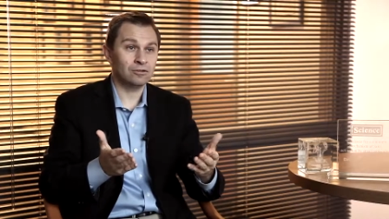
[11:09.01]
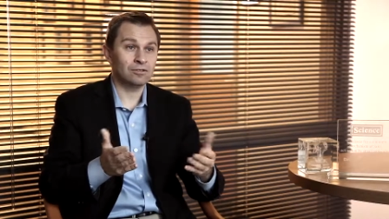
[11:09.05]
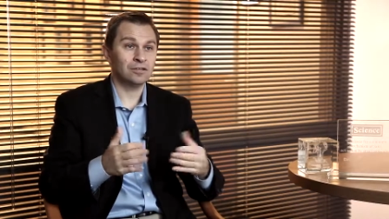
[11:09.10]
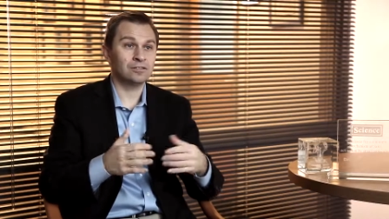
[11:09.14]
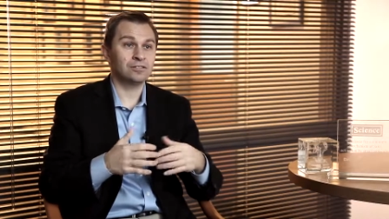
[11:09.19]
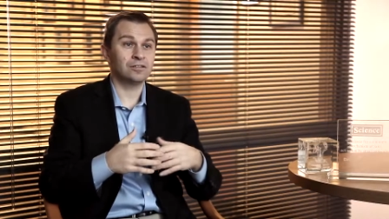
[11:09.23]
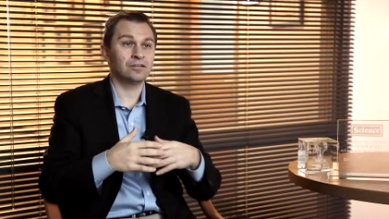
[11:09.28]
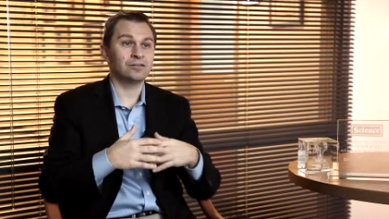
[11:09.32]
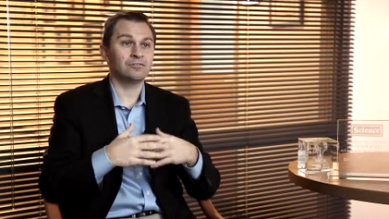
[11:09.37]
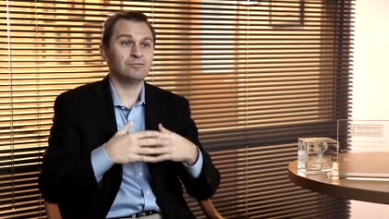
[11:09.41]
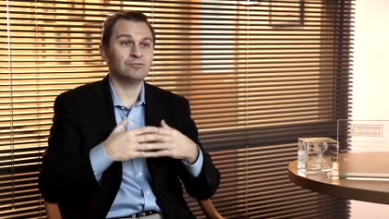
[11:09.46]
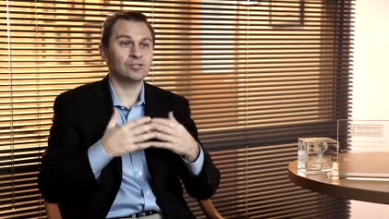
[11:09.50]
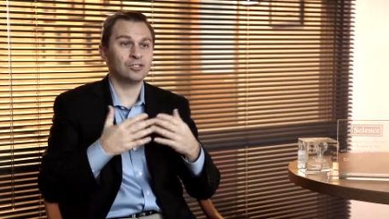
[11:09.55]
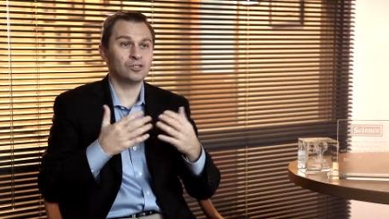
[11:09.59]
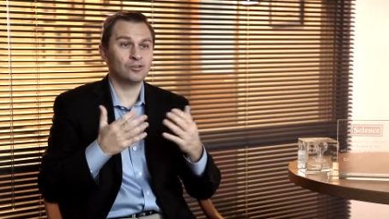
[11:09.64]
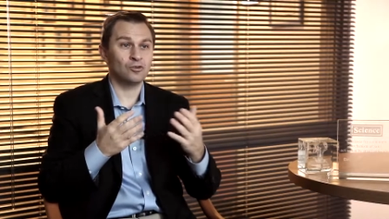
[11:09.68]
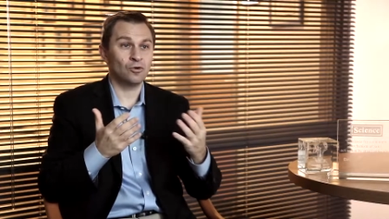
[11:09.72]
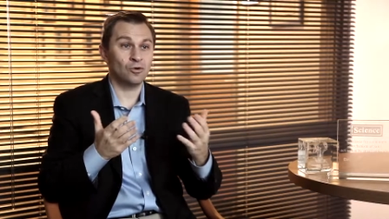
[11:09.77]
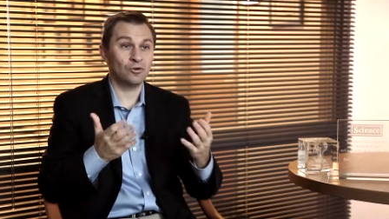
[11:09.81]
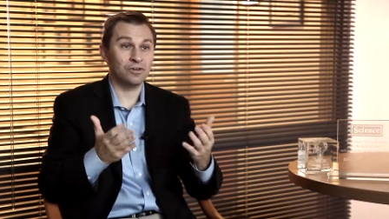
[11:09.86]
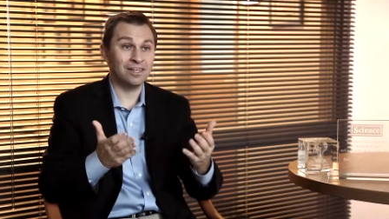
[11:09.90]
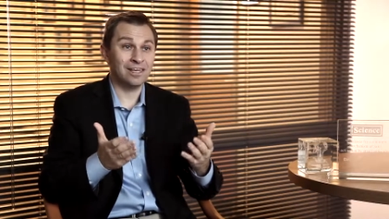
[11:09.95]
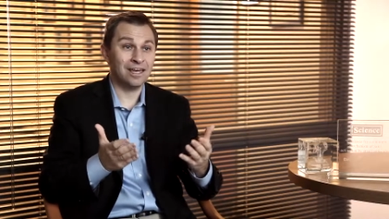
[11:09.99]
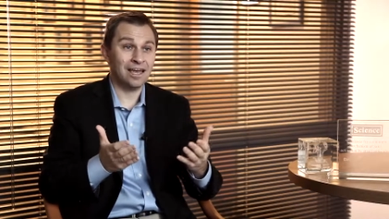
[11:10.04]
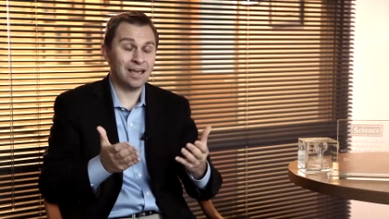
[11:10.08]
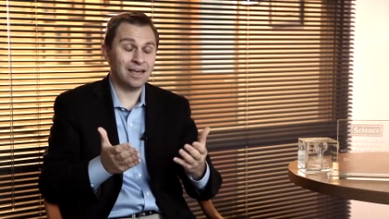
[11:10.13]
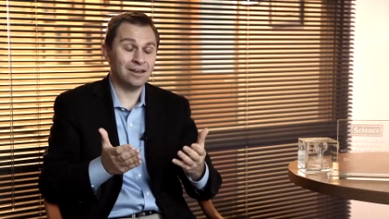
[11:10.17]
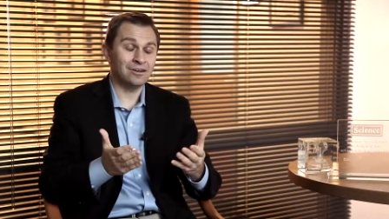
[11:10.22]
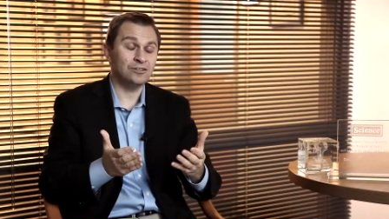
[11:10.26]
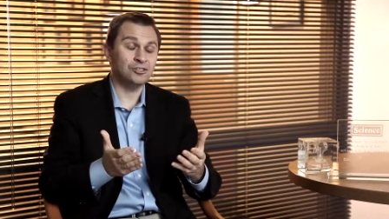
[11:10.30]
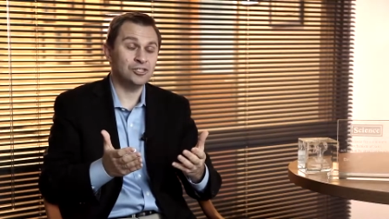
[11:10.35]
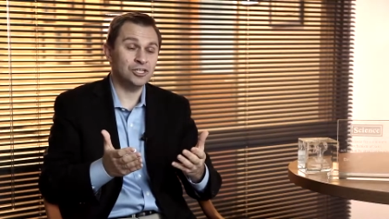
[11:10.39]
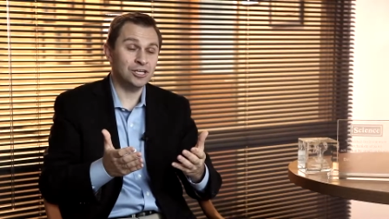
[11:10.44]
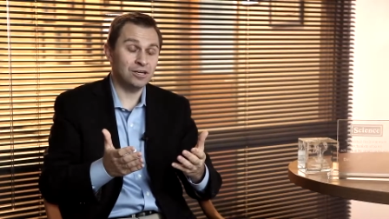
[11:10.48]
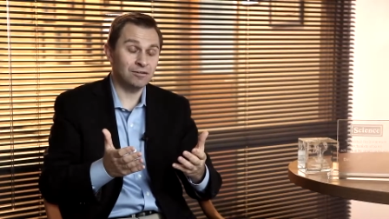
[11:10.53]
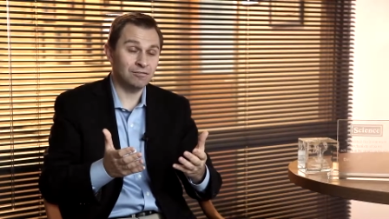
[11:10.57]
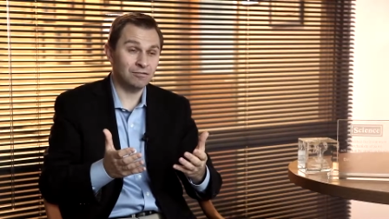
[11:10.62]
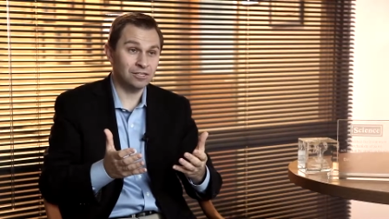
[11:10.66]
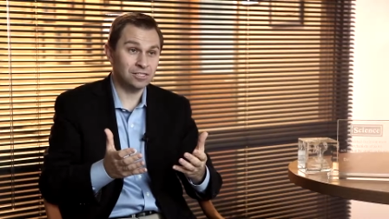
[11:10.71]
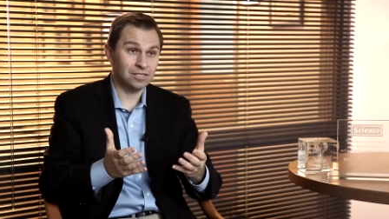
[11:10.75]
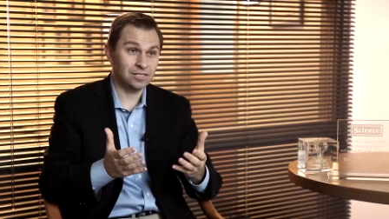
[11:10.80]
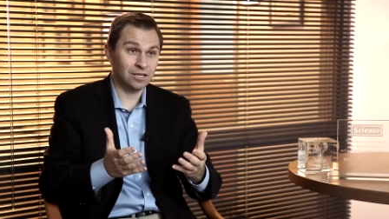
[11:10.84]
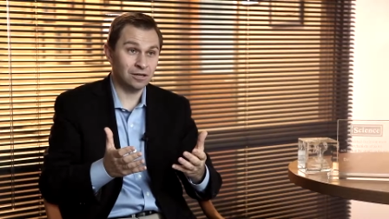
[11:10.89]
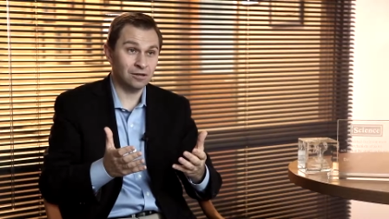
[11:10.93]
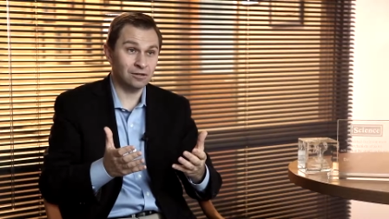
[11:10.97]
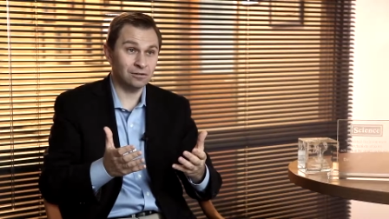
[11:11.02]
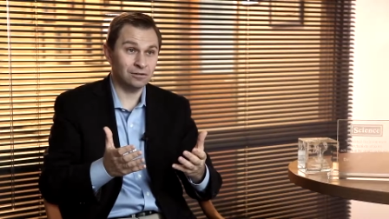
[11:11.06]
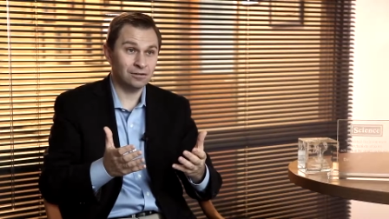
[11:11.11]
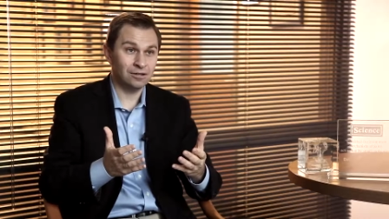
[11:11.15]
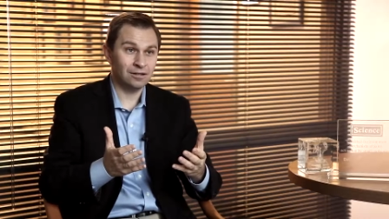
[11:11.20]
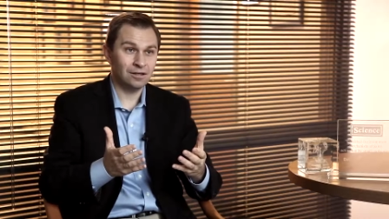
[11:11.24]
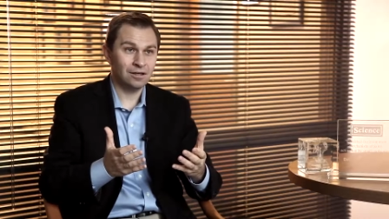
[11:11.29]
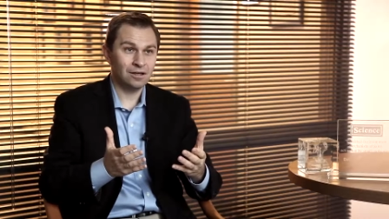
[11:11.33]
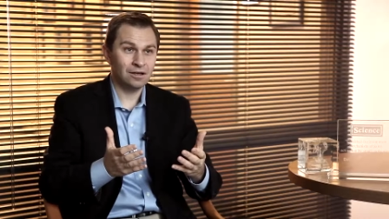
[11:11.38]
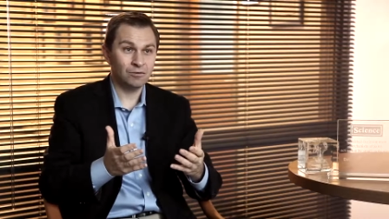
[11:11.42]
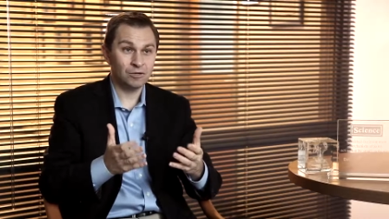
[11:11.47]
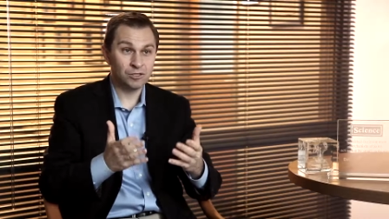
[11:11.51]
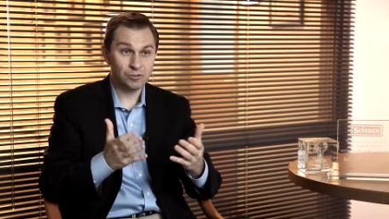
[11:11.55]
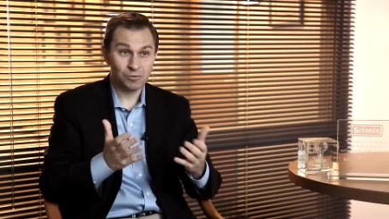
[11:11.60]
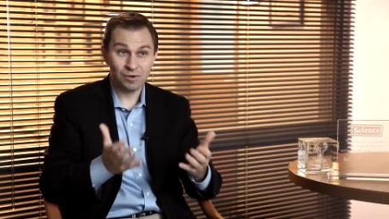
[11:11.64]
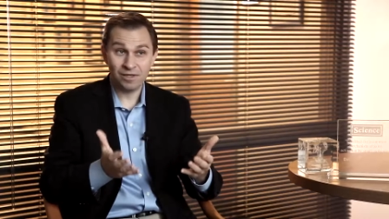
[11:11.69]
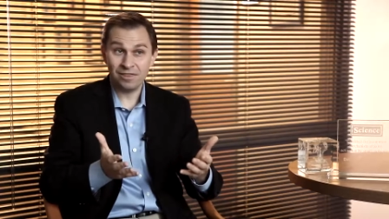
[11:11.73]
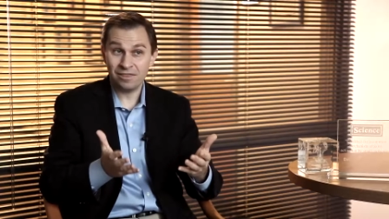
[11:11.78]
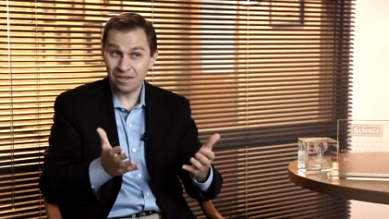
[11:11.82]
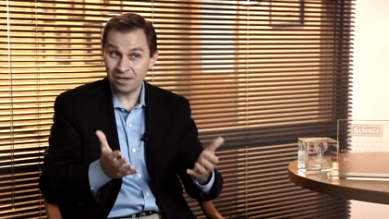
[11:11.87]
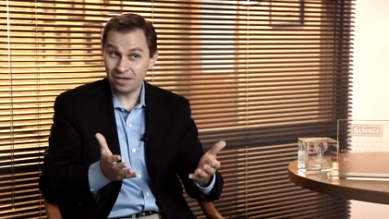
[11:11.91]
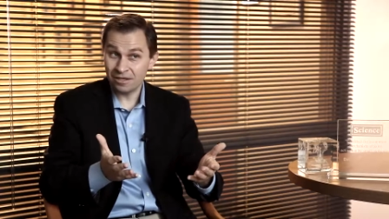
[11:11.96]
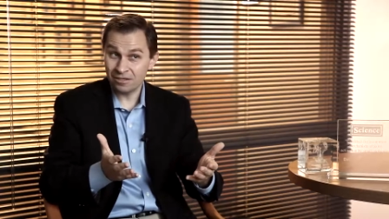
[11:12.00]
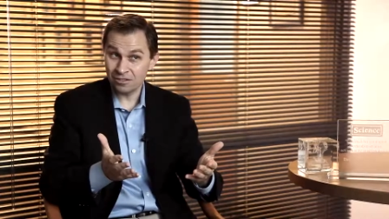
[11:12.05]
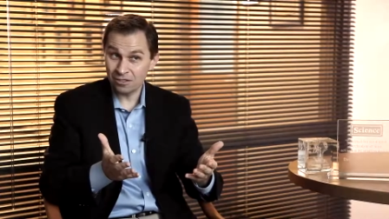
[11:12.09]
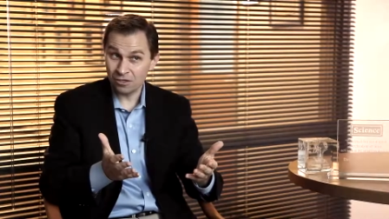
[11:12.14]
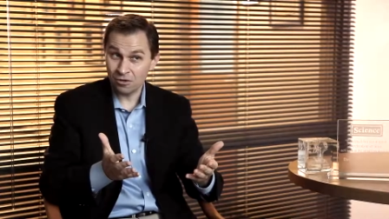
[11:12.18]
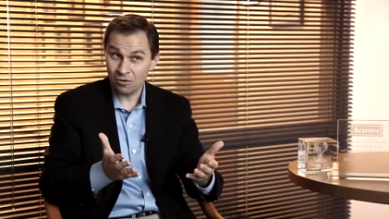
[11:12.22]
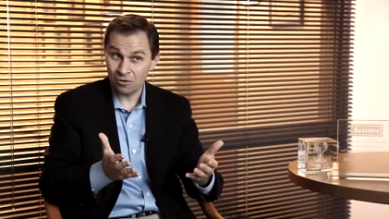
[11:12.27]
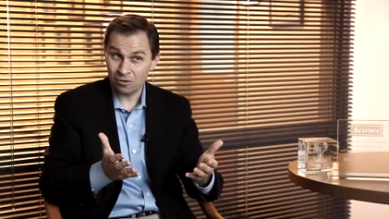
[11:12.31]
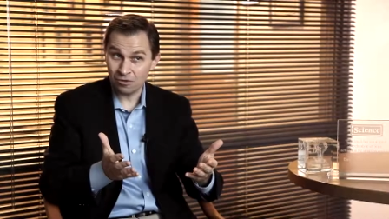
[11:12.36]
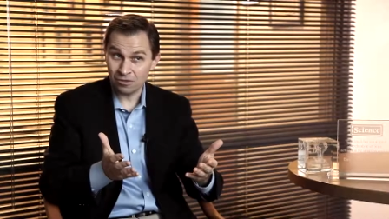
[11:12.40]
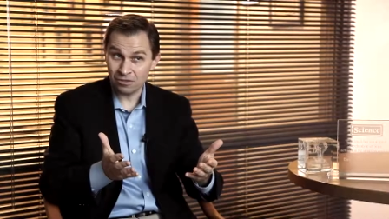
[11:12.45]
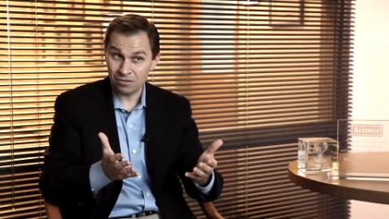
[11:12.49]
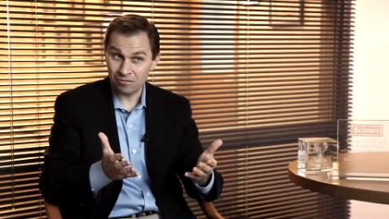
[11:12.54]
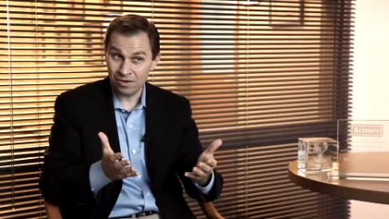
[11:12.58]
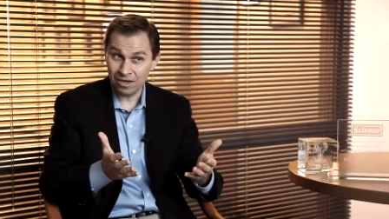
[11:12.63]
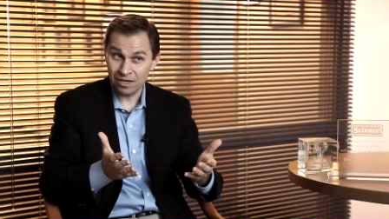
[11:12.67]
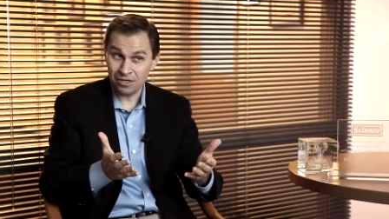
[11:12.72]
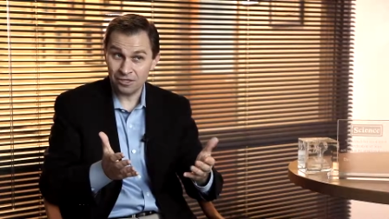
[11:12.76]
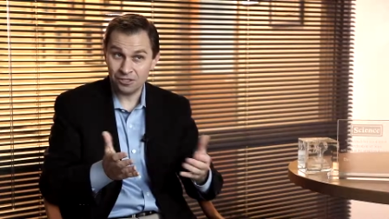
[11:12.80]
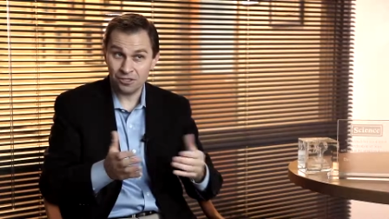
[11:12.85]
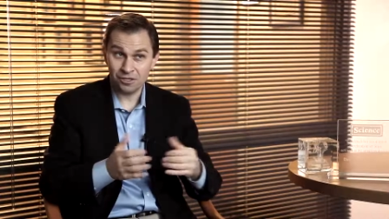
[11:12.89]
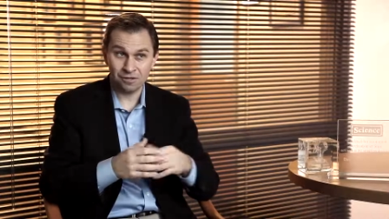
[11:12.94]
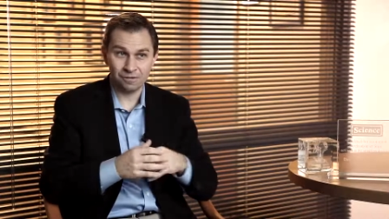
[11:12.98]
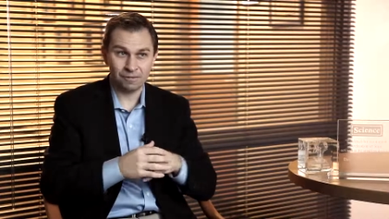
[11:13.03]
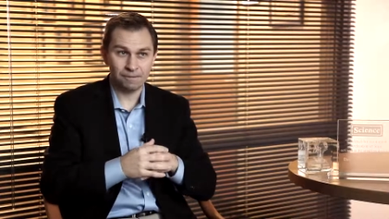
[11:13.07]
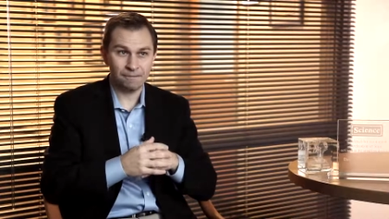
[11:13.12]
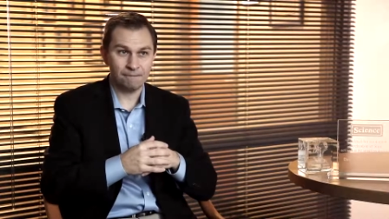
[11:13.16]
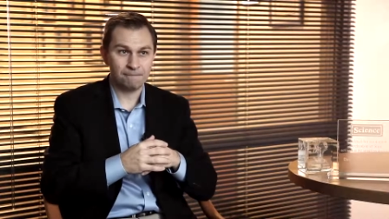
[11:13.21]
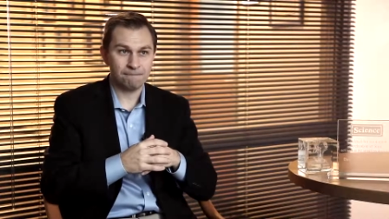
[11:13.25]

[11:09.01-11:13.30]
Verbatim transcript: Does it restore the energy of the cell, which we think is a cause of aging?